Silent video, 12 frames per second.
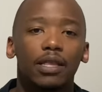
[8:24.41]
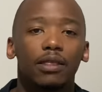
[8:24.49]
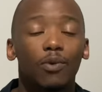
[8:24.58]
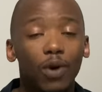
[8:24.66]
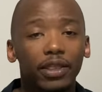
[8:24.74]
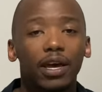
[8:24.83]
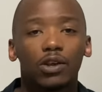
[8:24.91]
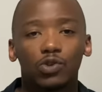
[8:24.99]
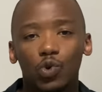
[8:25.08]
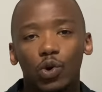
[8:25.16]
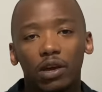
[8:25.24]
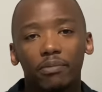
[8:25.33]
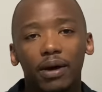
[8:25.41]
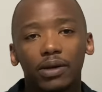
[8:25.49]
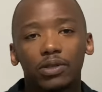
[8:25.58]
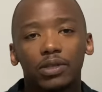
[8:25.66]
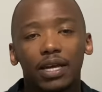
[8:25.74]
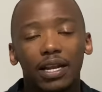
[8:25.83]
the one that I was talking
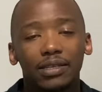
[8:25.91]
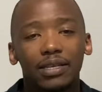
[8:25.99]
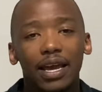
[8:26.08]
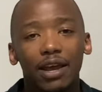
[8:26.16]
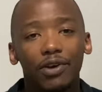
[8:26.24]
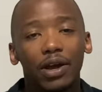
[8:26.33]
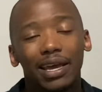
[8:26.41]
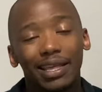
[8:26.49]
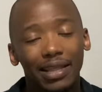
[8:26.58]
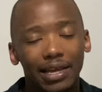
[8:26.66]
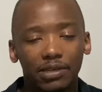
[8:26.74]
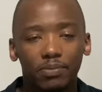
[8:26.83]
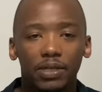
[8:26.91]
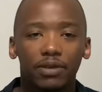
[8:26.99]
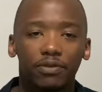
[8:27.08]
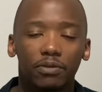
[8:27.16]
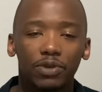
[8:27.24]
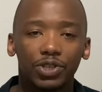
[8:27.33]
about that has an error in that
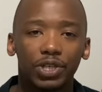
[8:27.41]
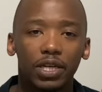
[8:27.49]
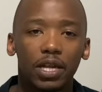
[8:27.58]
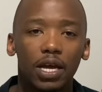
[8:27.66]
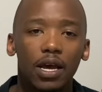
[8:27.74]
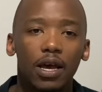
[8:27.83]
specific machine.